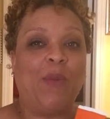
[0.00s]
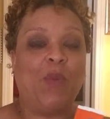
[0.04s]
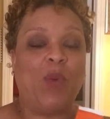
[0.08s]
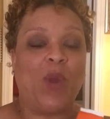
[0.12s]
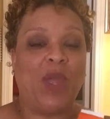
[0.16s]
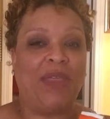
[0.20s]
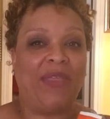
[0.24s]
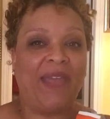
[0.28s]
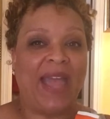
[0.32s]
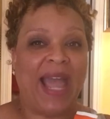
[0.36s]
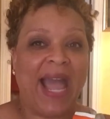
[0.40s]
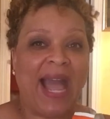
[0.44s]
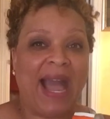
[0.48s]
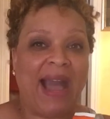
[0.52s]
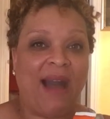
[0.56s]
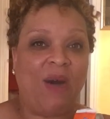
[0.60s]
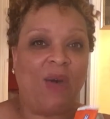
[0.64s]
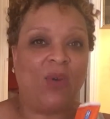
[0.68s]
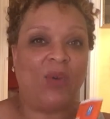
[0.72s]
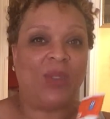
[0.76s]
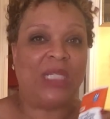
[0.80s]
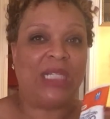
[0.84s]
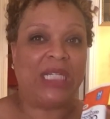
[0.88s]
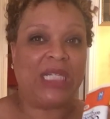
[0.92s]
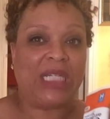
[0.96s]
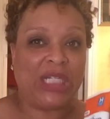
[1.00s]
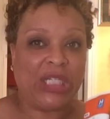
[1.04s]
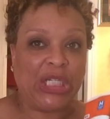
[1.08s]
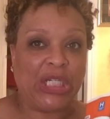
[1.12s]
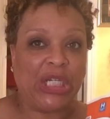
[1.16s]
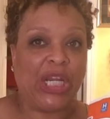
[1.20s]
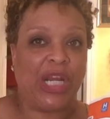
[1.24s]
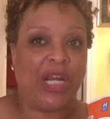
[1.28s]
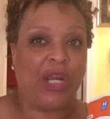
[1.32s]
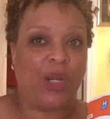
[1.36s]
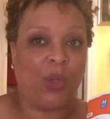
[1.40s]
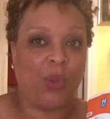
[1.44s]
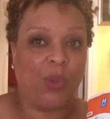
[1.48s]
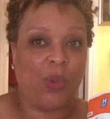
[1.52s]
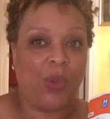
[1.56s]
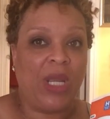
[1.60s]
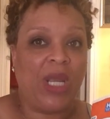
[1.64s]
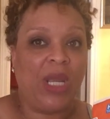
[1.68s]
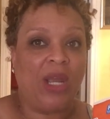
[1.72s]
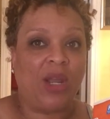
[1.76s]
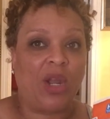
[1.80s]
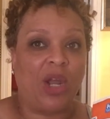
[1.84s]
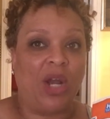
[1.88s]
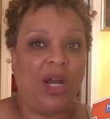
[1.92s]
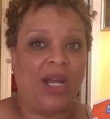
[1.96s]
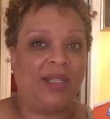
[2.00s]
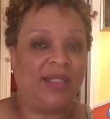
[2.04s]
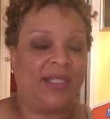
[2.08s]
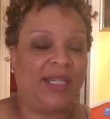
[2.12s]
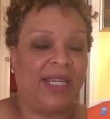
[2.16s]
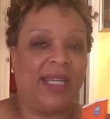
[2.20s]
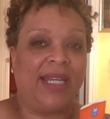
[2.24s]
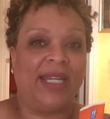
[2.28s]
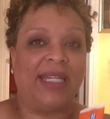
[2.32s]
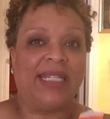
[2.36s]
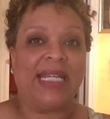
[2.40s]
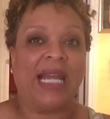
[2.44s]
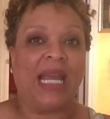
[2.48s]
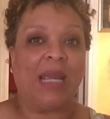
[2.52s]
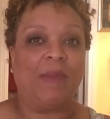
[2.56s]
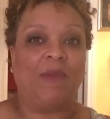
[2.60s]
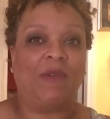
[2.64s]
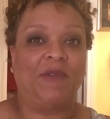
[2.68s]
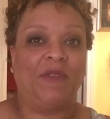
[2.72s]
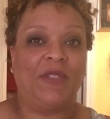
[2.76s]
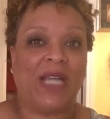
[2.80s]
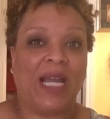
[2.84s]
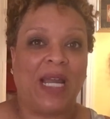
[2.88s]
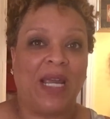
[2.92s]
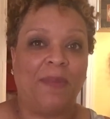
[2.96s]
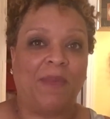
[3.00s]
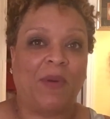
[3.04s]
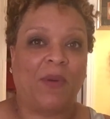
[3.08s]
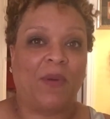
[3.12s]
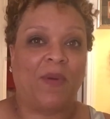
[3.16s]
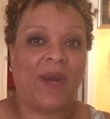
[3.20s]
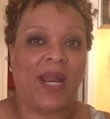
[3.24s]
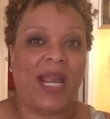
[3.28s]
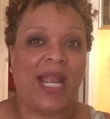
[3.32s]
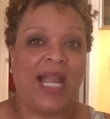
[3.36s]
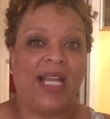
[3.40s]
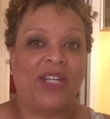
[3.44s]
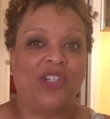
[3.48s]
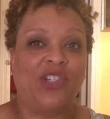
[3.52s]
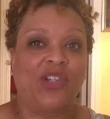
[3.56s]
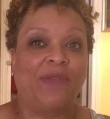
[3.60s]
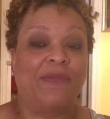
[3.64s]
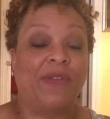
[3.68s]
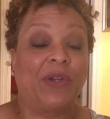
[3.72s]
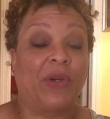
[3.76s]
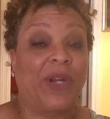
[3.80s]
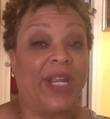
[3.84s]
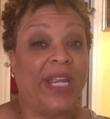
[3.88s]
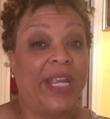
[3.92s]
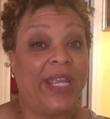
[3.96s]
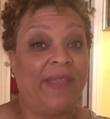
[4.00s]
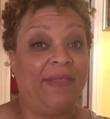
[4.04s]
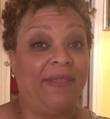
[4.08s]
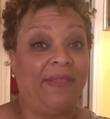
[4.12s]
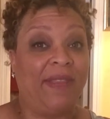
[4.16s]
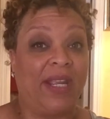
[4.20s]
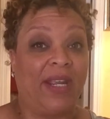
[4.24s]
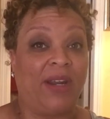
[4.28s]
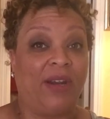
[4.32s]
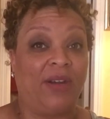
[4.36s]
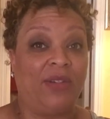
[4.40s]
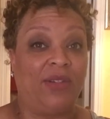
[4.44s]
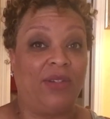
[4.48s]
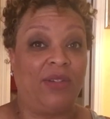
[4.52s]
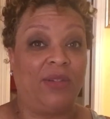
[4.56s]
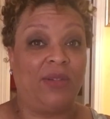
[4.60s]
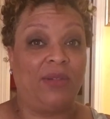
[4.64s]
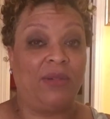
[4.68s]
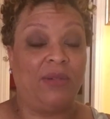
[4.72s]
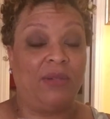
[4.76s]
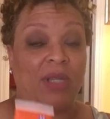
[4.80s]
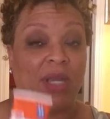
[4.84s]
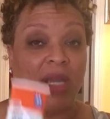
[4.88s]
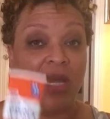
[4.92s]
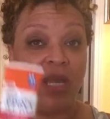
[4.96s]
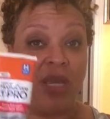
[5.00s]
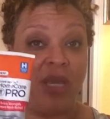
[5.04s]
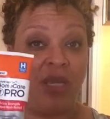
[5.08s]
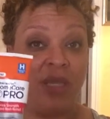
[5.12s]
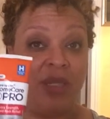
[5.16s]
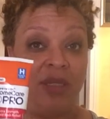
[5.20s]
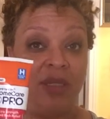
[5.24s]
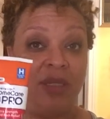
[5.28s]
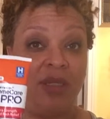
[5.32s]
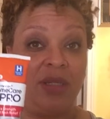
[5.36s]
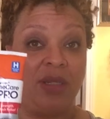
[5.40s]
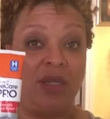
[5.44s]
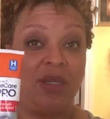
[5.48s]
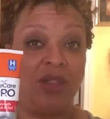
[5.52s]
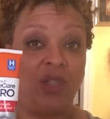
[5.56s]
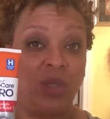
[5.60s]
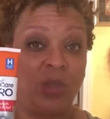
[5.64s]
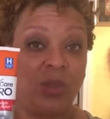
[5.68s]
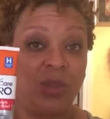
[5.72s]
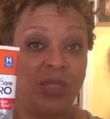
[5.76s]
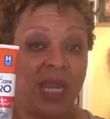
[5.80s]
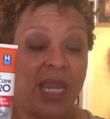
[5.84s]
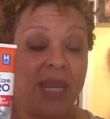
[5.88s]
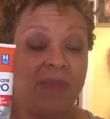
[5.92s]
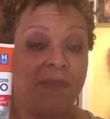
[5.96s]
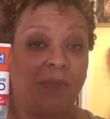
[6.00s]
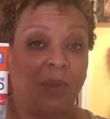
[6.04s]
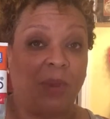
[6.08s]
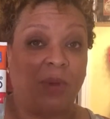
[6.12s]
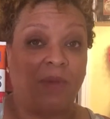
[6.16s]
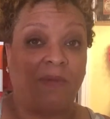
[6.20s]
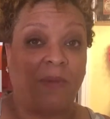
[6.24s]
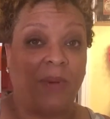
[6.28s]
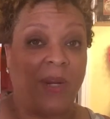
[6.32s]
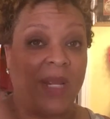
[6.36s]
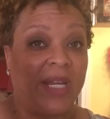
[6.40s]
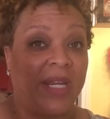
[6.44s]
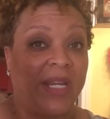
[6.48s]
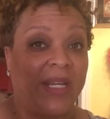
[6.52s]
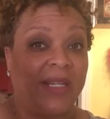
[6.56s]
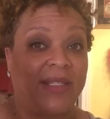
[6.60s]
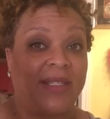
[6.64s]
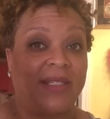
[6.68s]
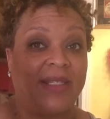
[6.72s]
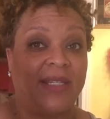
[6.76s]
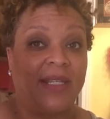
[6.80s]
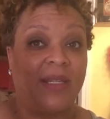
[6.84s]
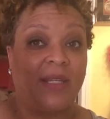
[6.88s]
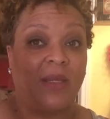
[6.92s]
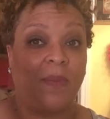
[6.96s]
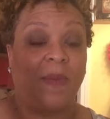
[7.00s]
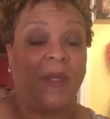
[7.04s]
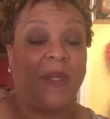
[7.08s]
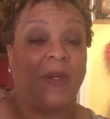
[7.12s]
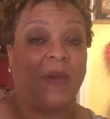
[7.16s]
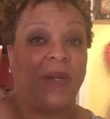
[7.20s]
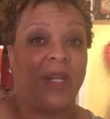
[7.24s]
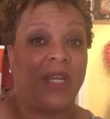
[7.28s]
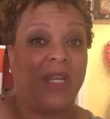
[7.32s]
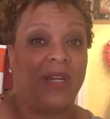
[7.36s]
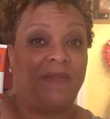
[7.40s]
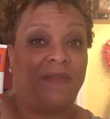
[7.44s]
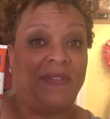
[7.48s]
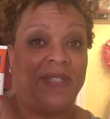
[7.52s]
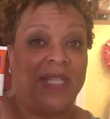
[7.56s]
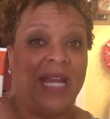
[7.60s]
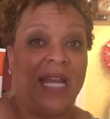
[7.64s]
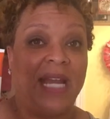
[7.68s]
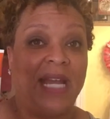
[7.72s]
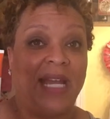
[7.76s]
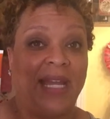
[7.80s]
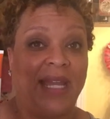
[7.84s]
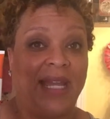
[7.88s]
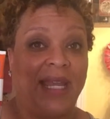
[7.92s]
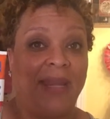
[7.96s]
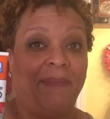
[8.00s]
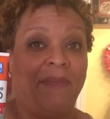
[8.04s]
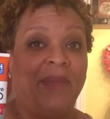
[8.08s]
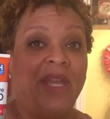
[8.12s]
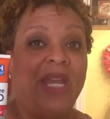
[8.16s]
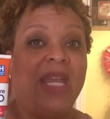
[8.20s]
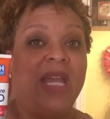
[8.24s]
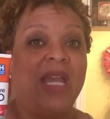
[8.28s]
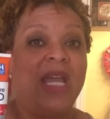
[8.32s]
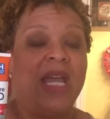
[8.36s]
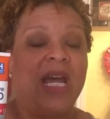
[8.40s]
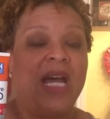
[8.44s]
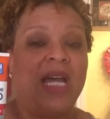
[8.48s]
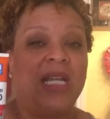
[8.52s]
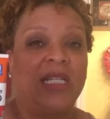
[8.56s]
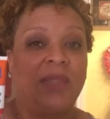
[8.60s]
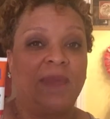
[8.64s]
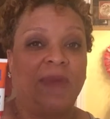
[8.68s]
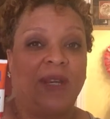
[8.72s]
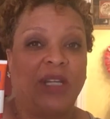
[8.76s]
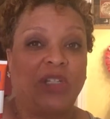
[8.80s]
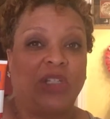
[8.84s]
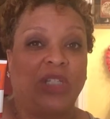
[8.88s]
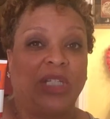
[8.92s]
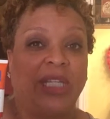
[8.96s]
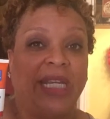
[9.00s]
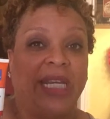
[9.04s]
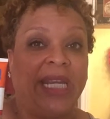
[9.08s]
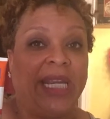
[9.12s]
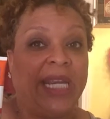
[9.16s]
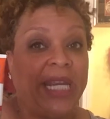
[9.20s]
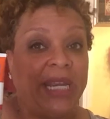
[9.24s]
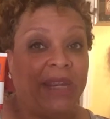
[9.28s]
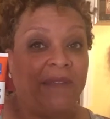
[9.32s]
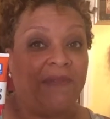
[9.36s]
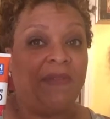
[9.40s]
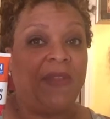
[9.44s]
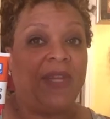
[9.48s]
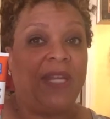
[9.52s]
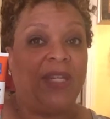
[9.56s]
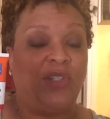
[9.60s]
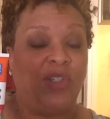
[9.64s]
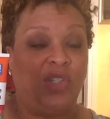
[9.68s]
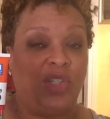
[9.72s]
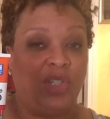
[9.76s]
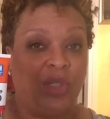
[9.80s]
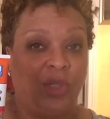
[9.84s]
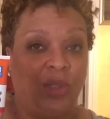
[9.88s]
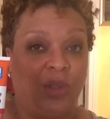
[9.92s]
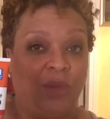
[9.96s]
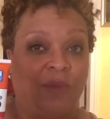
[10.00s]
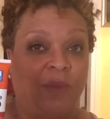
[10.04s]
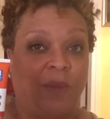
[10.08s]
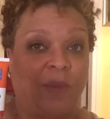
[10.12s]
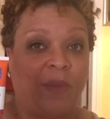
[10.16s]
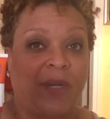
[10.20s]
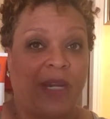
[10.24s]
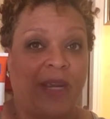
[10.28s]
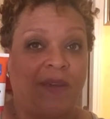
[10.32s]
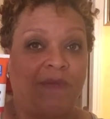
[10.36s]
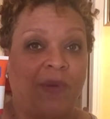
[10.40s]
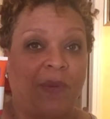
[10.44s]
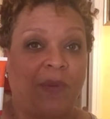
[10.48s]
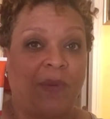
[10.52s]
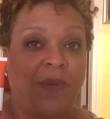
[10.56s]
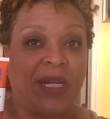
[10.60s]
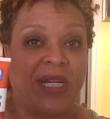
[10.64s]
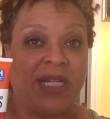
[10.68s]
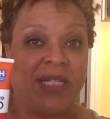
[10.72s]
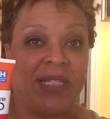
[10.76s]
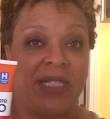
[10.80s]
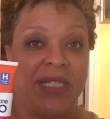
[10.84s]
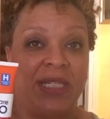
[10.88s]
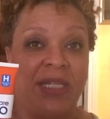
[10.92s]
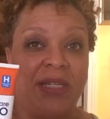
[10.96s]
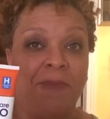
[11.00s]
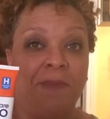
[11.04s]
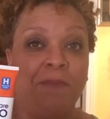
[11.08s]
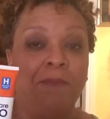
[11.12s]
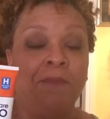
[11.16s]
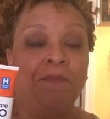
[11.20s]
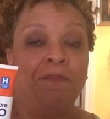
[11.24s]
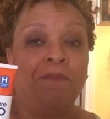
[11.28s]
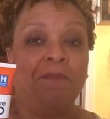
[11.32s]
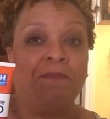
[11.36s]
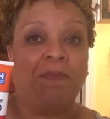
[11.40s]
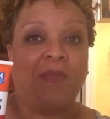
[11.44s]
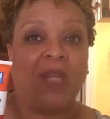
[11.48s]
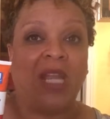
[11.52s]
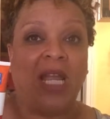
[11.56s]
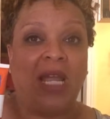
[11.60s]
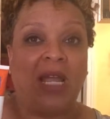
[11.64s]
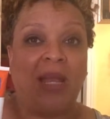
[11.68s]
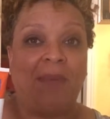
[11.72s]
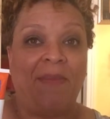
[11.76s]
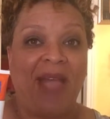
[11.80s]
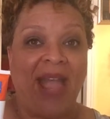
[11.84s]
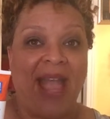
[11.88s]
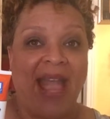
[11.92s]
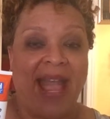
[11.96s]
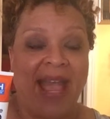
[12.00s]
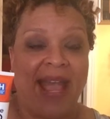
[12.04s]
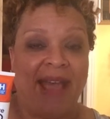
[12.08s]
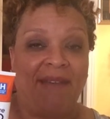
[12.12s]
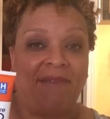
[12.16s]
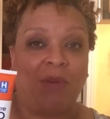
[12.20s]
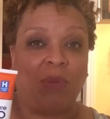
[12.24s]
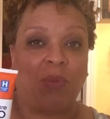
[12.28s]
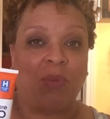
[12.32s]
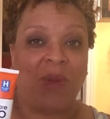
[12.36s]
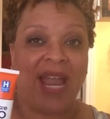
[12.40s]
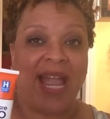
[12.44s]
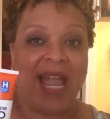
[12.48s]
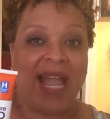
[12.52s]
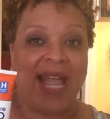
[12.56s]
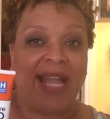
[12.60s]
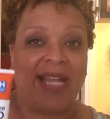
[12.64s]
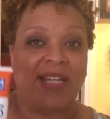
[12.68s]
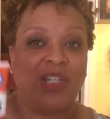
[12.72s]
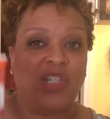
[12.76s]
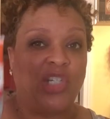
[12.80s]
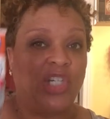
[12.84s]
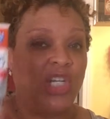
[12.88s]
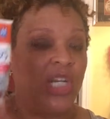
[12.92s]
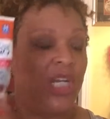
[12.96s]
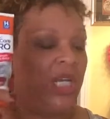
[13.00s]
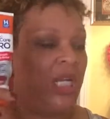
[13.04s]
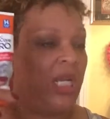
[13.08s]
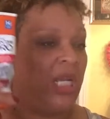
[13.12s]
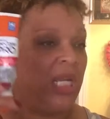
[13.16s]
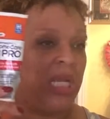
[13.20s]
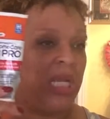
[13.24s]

without, you know, causing any type of diaper rash if they're in their adult diaper for any extended period of time. Especially if they do, for whatever reason, have a rash,